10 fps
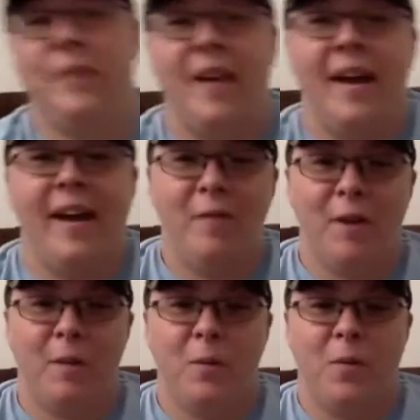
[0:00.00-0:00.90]
I have a
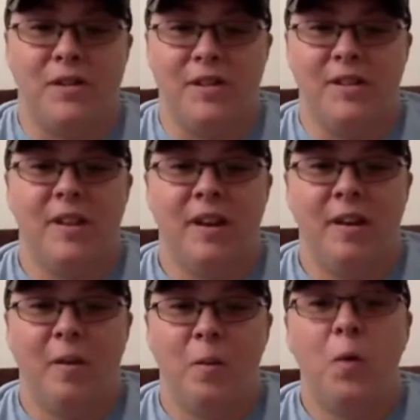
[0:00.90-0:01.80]
couple questions.
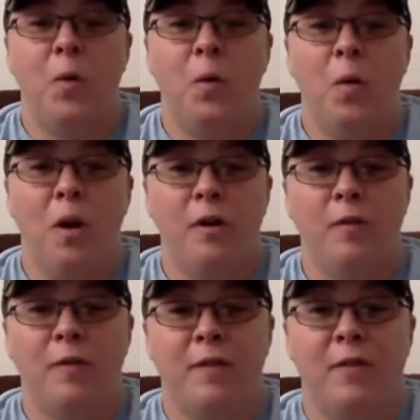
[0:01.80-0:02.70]
Who are your
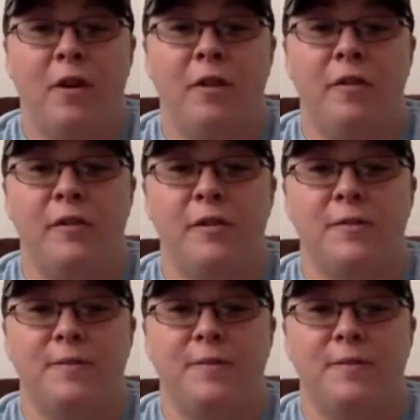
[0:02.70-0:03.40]
favorite authors?